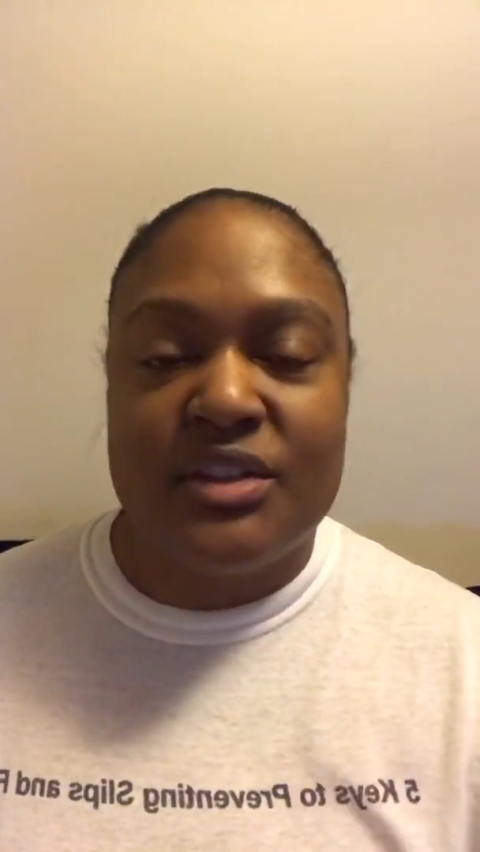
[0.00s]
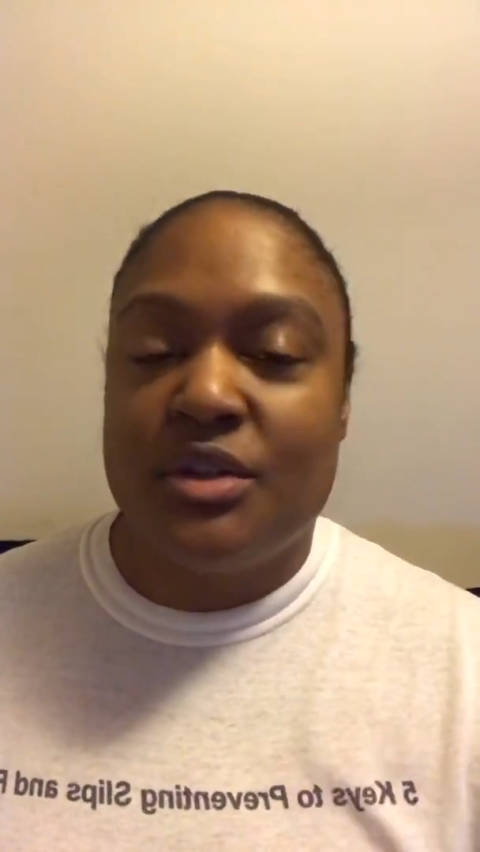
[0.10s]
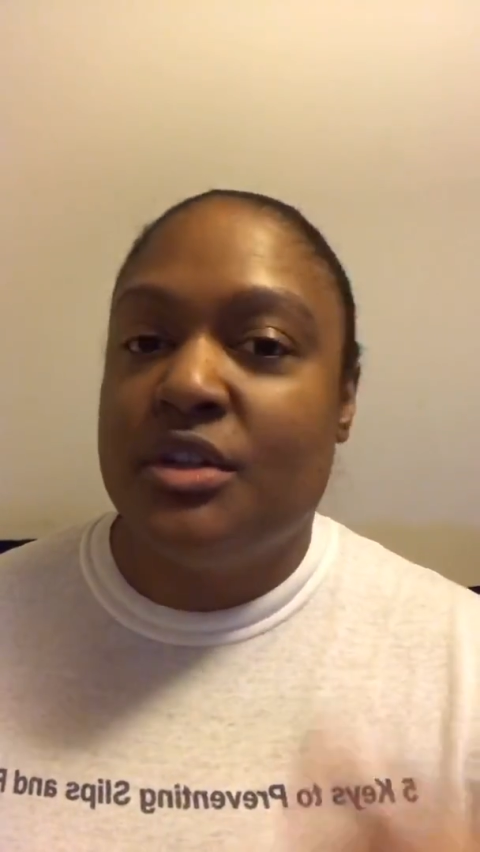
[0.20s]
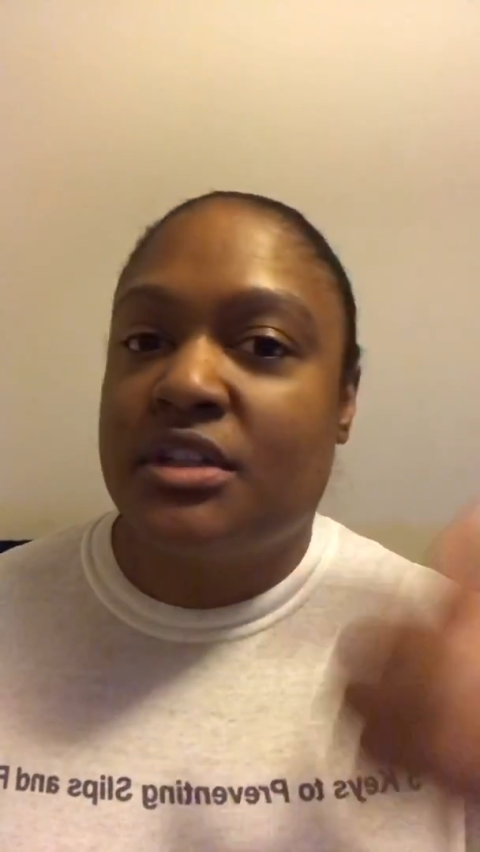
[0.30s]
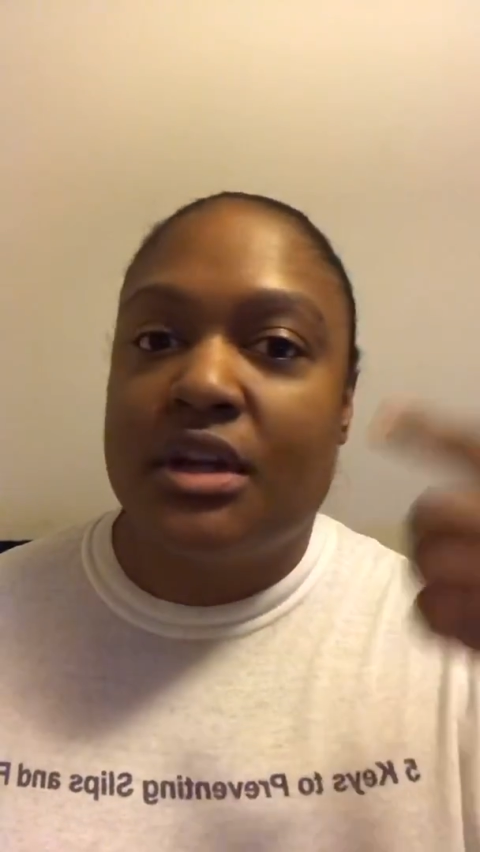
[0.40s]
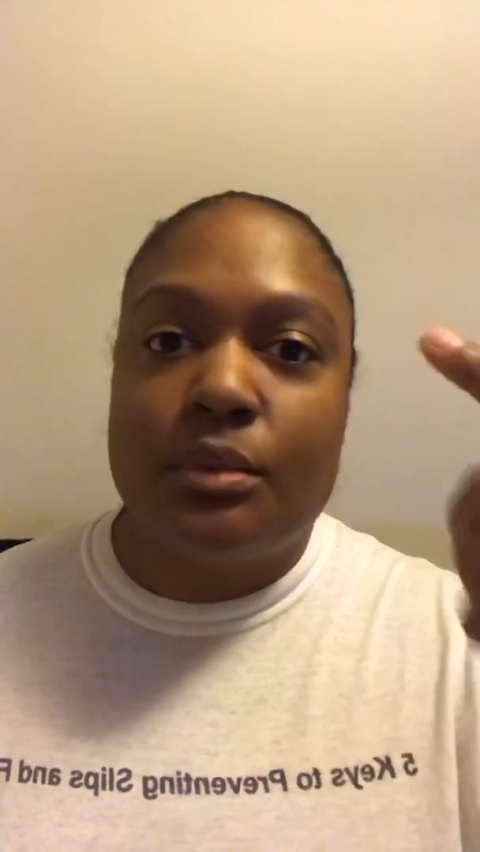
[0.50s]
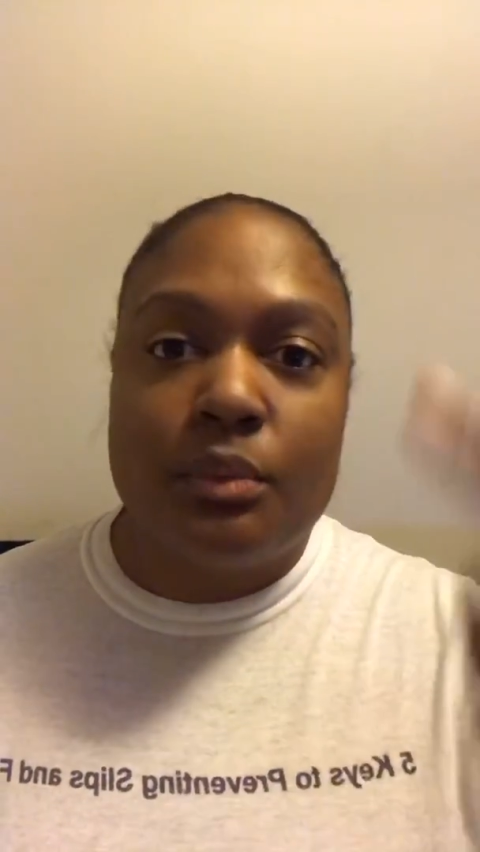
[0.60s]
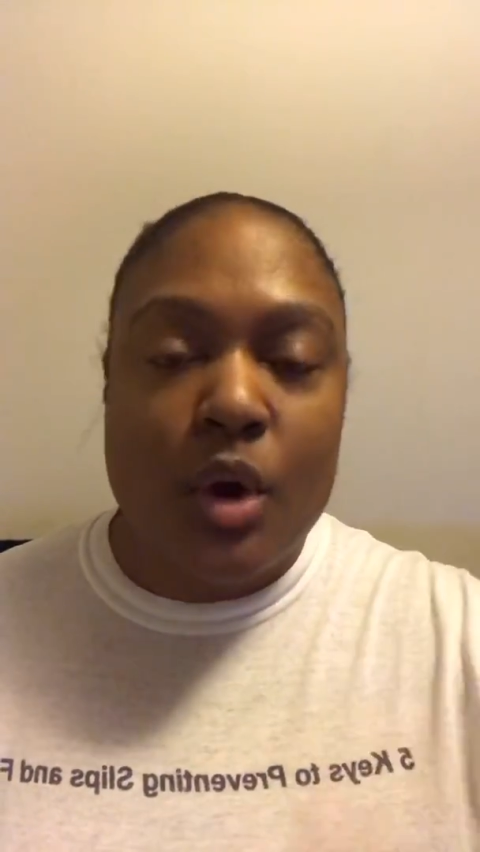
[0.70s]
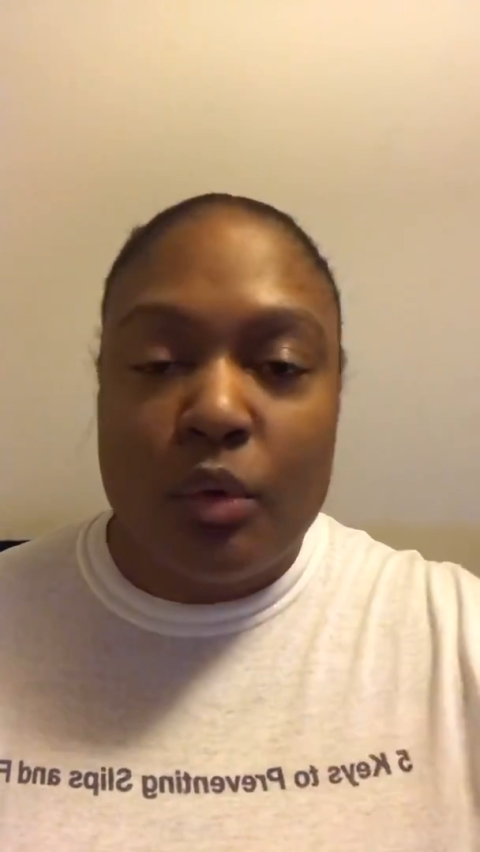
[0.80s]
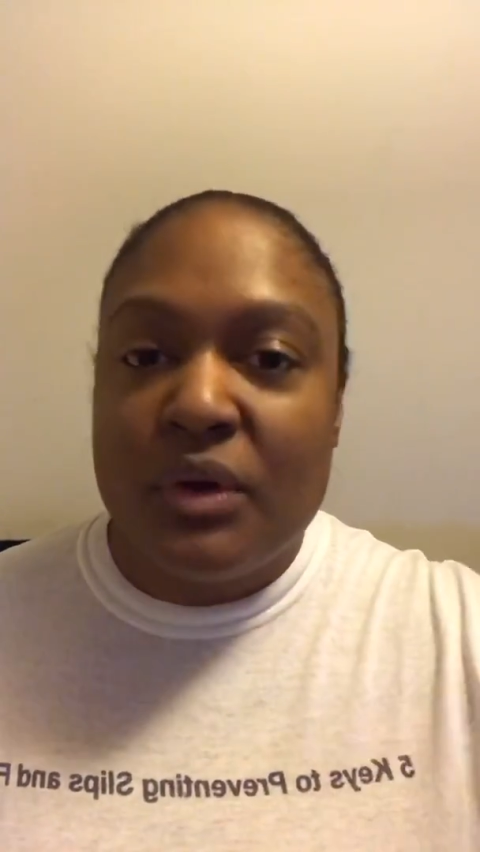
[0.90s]
So you're just going to
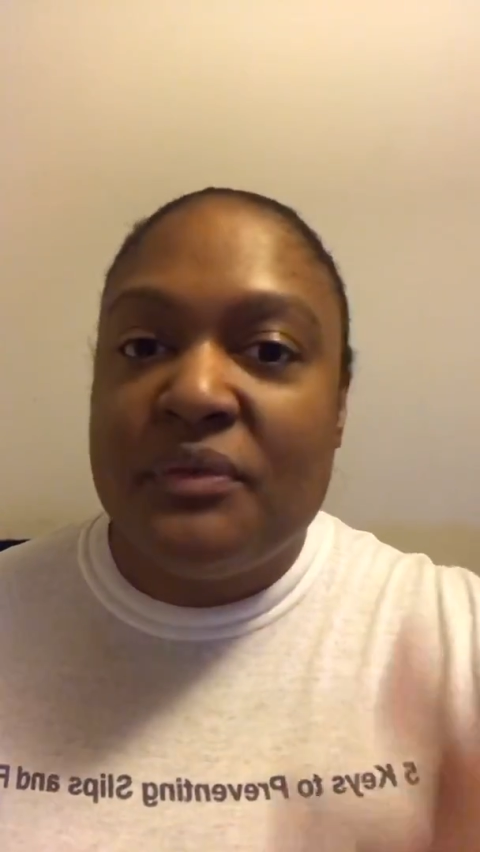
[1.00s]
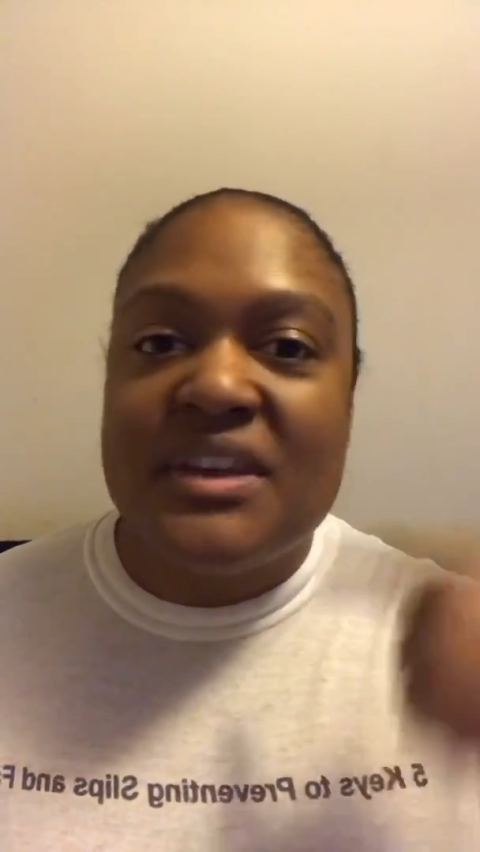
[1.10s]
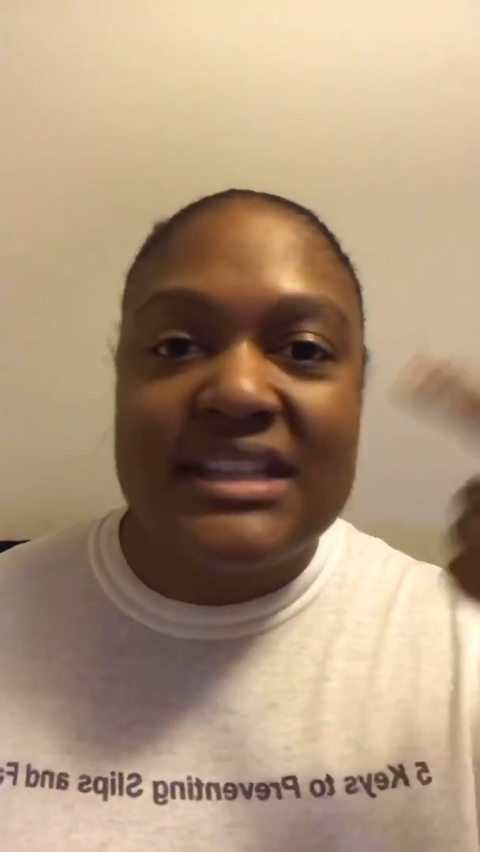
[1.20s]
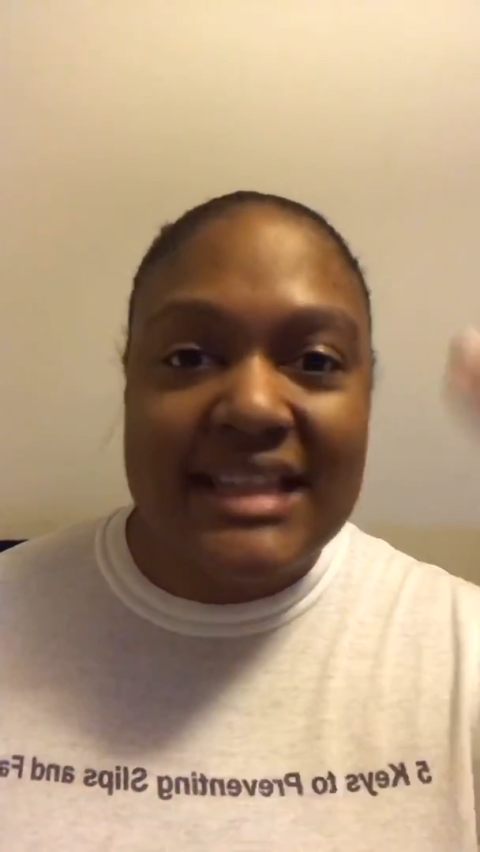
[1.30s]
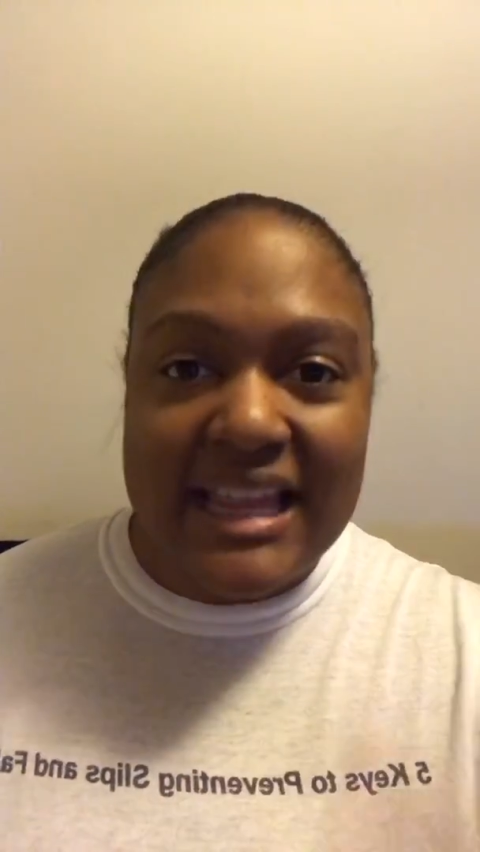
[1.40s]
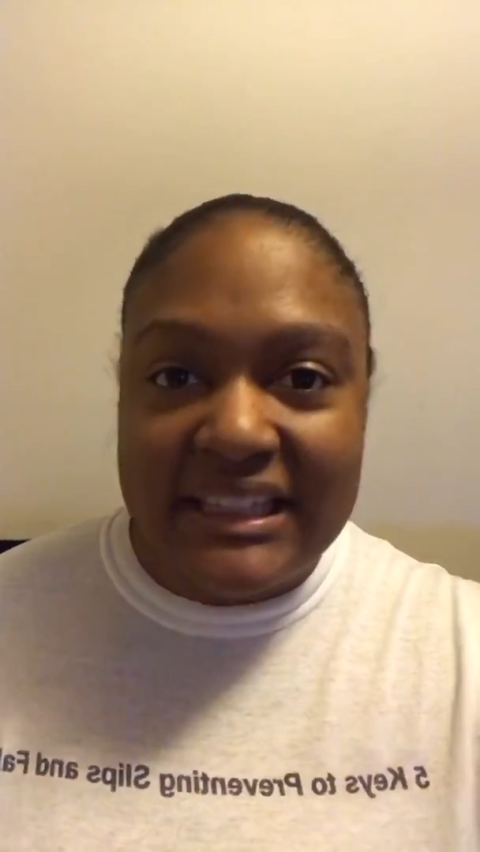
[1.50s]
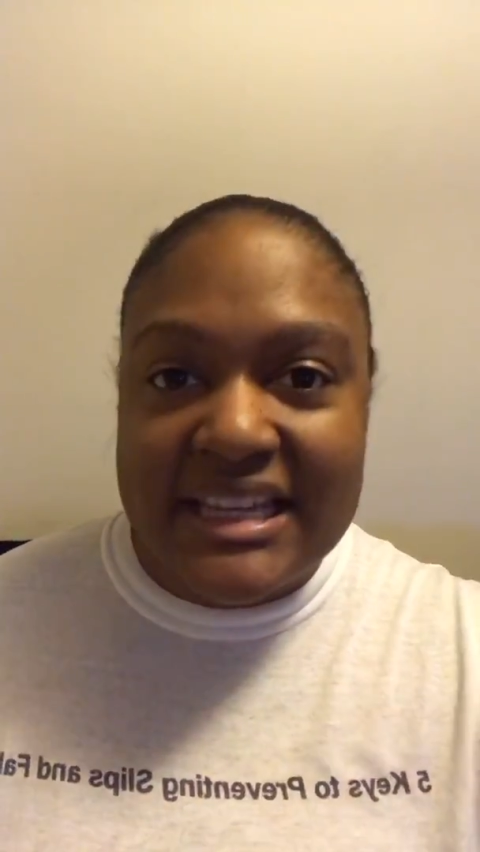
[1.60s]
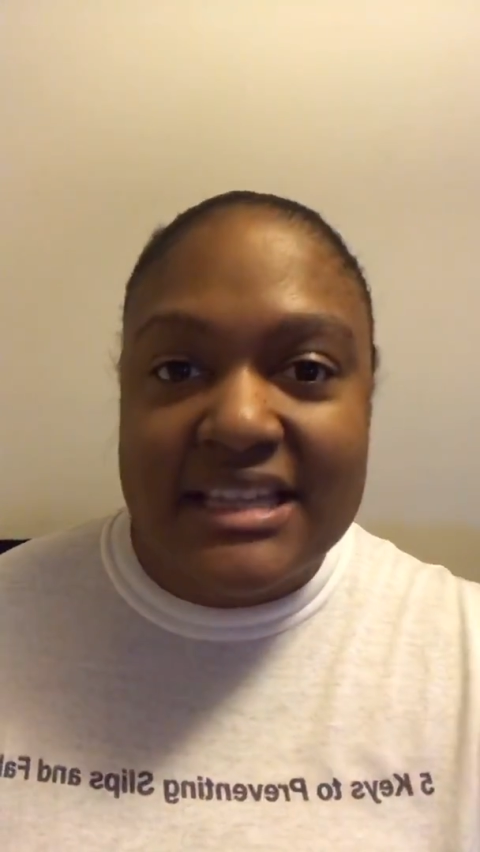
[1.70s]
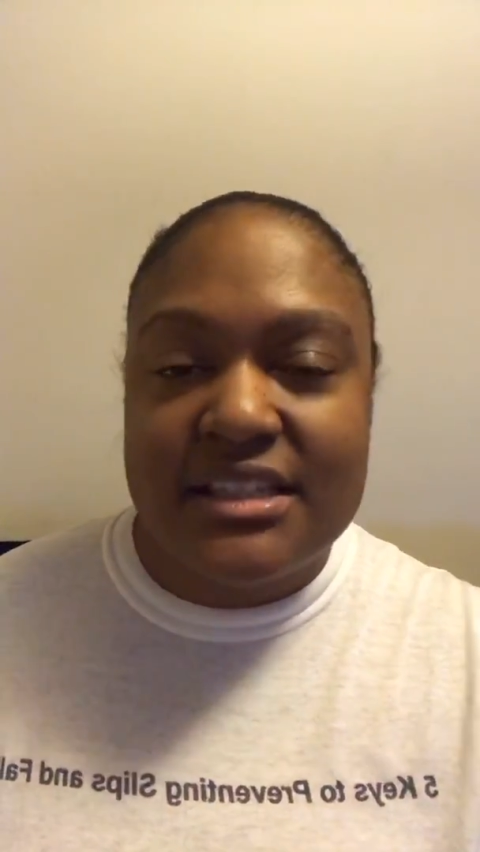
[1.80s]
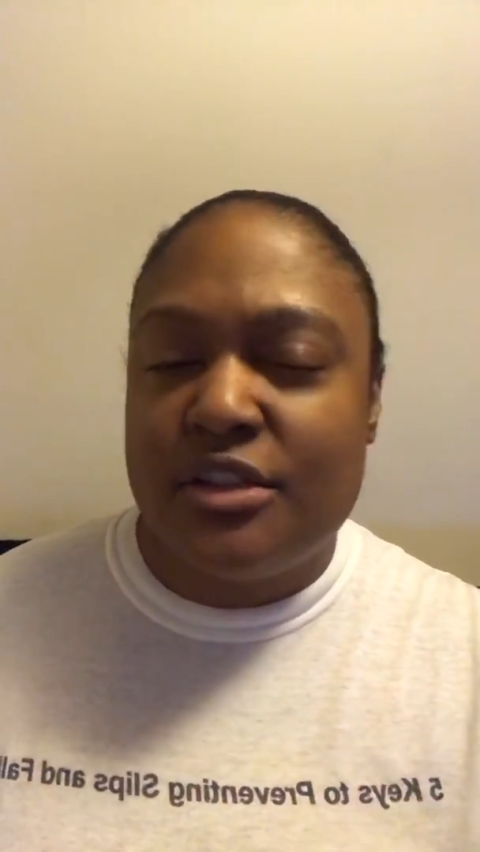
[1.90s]
revisit that list.